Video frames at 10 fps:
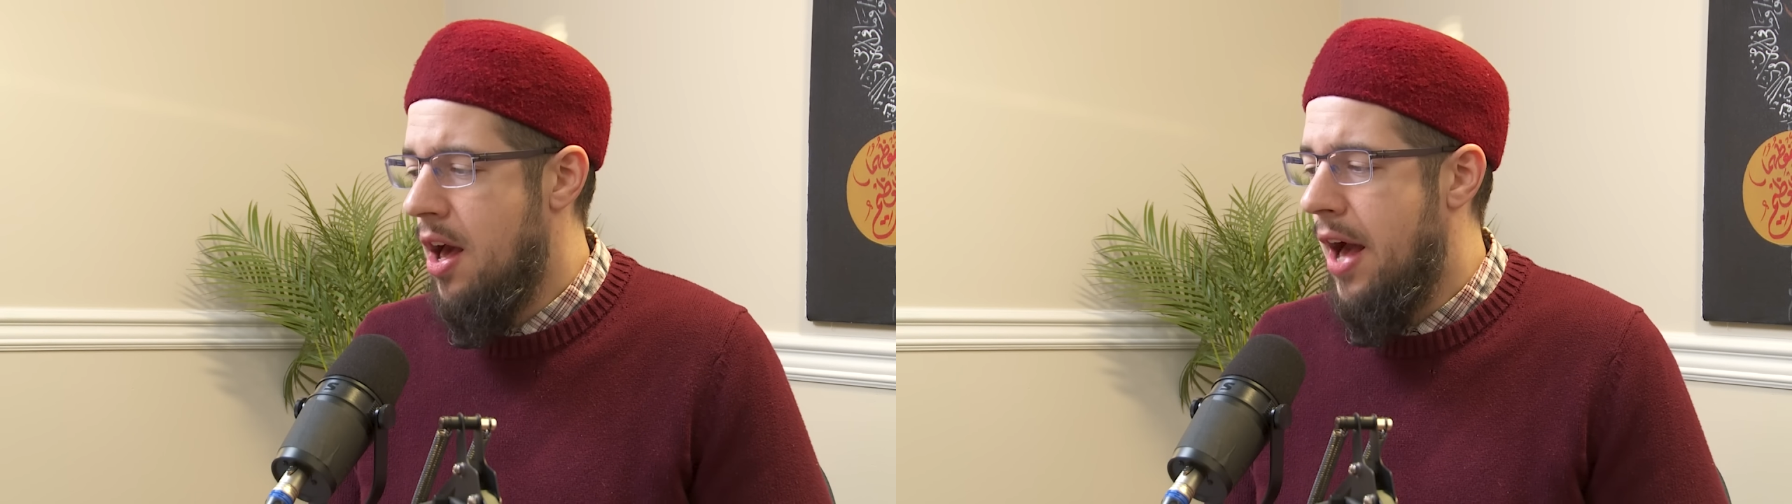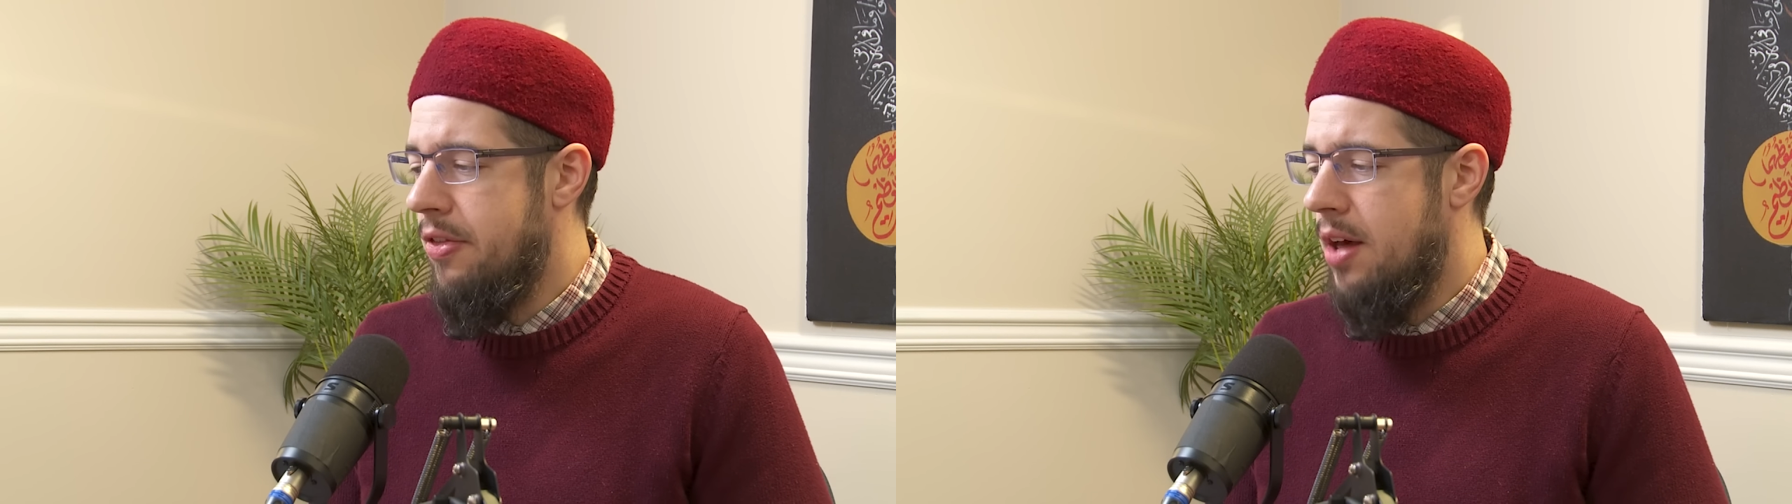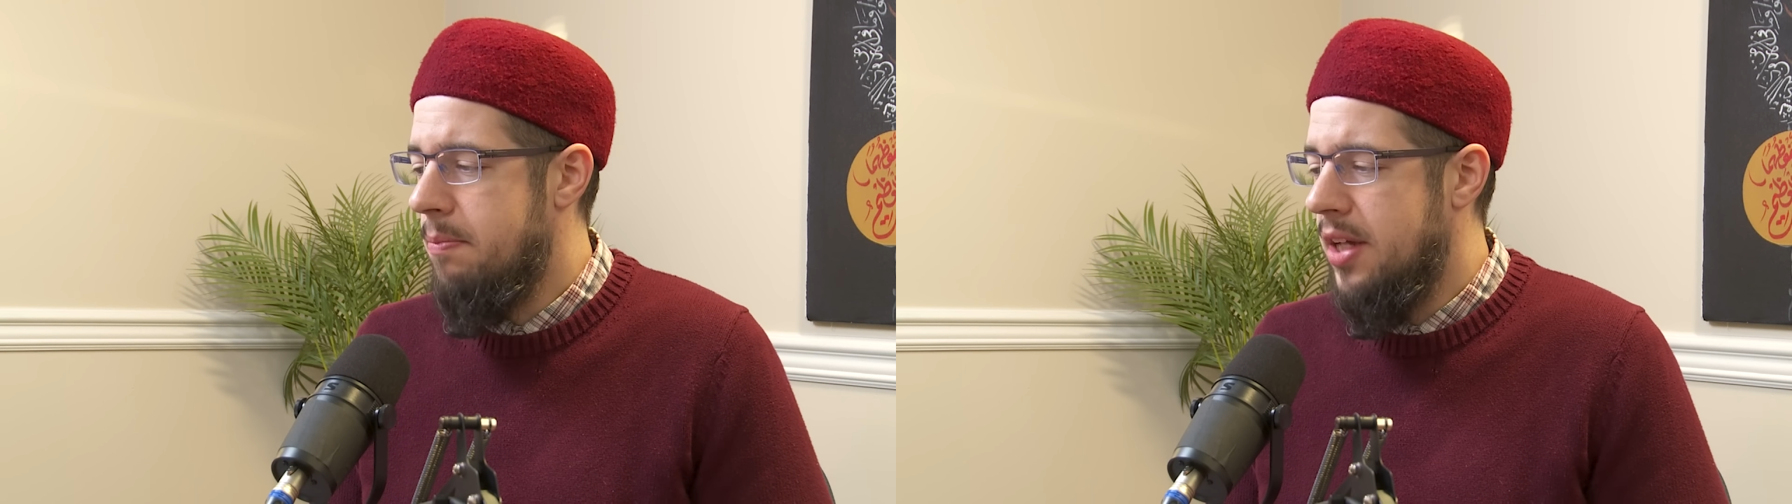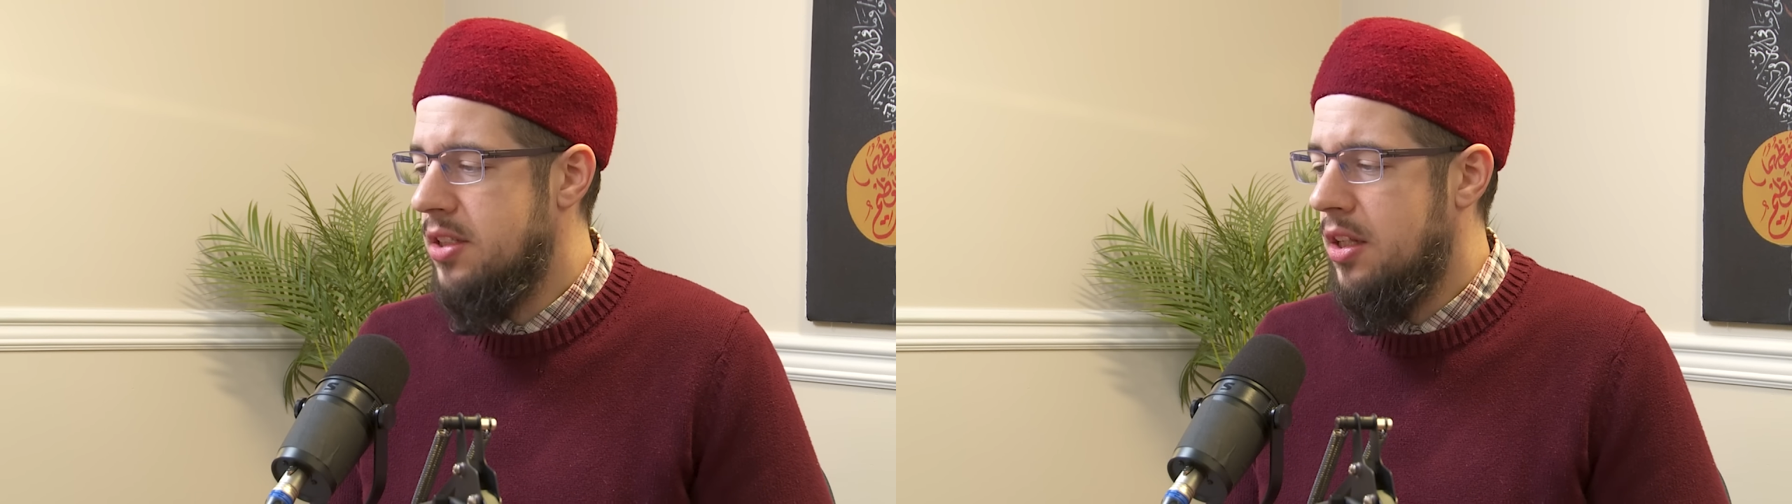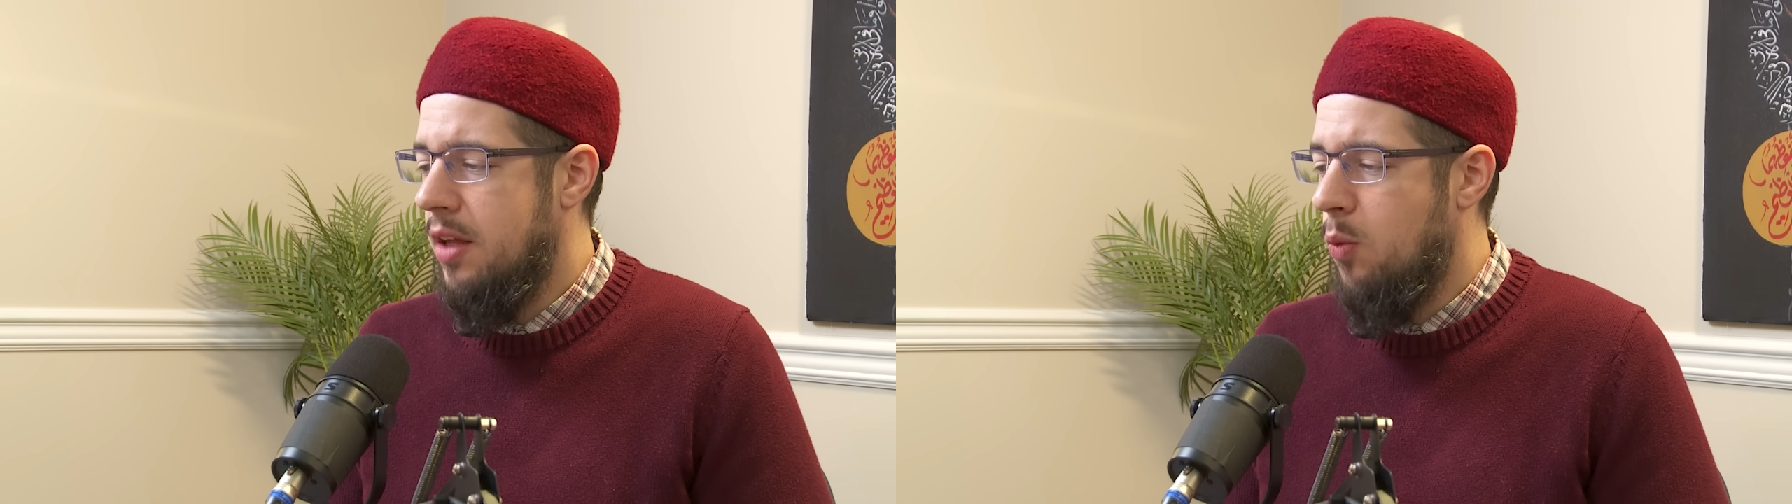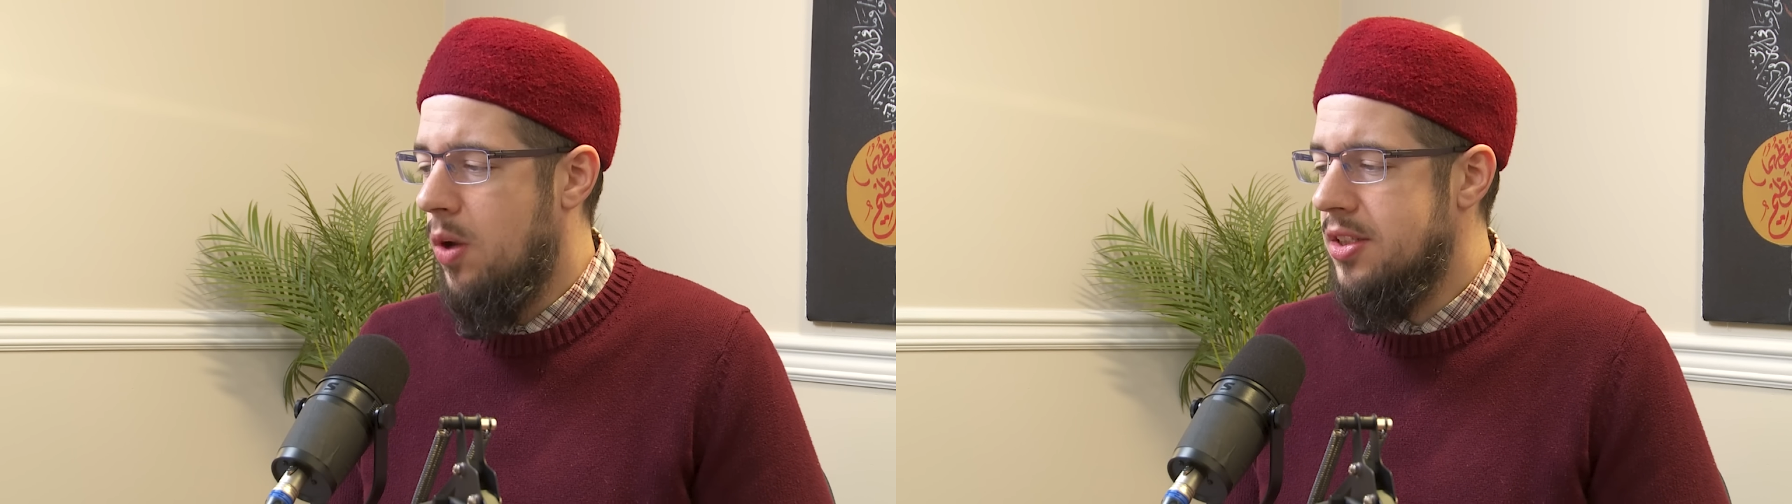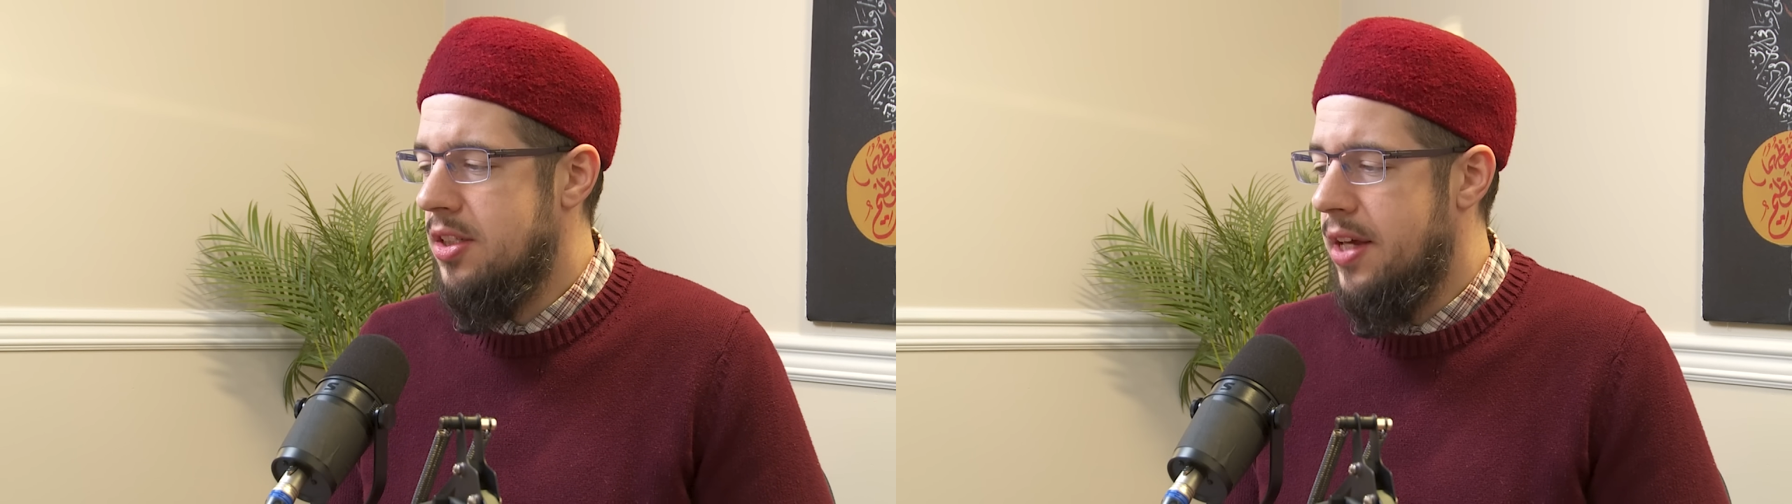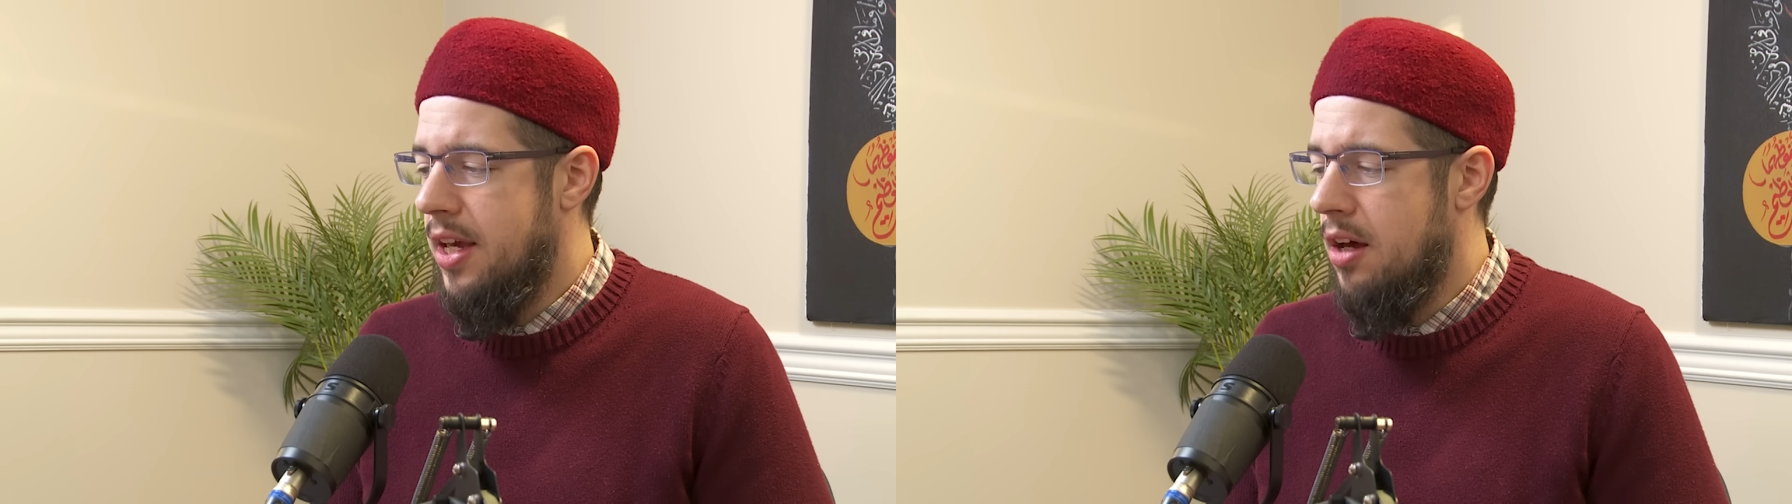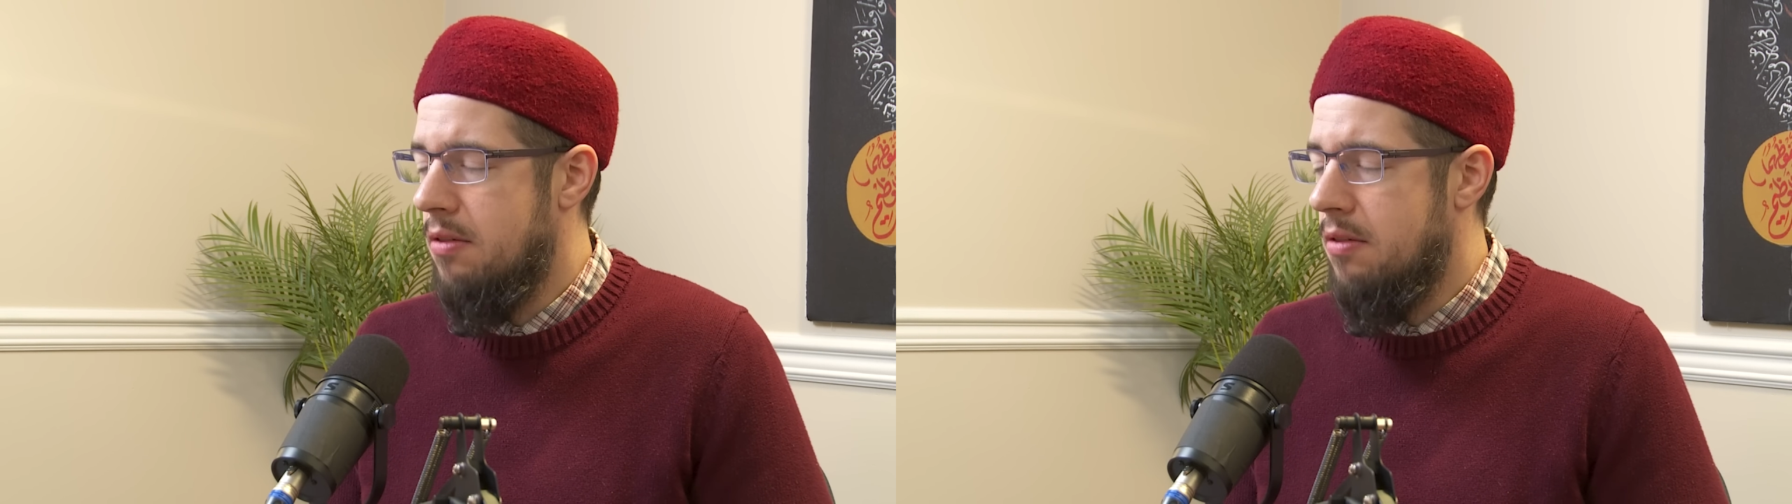And that basically once they